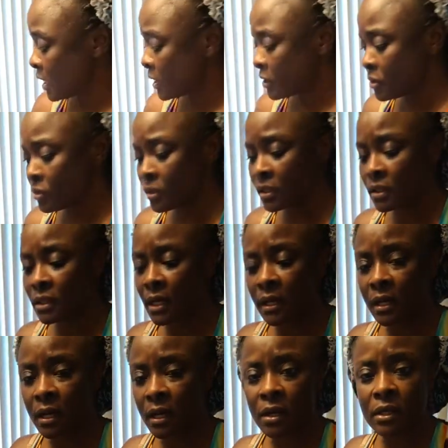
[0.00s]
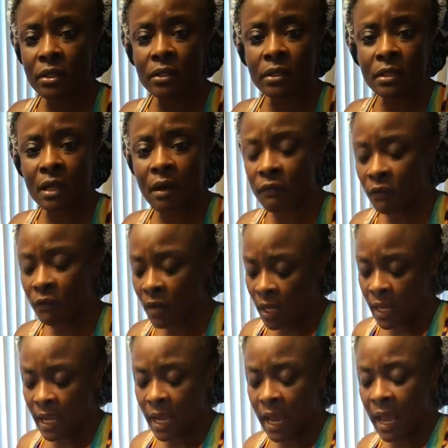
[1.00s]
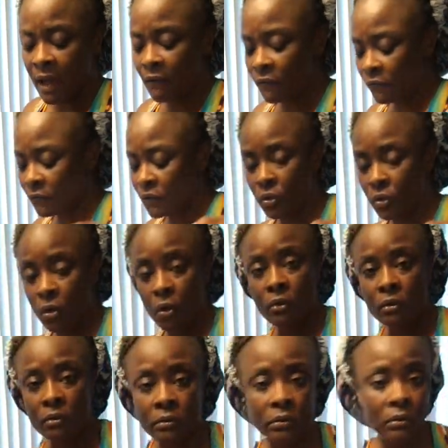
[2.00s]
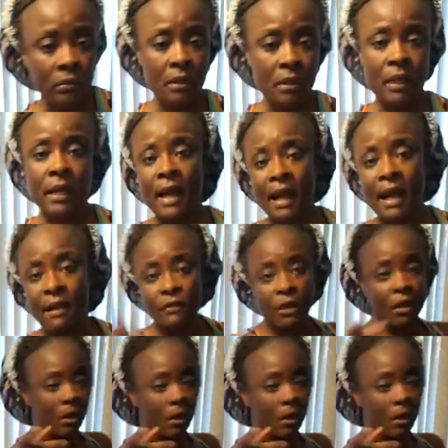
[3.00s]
You can take care of yourself and have, you know, and have your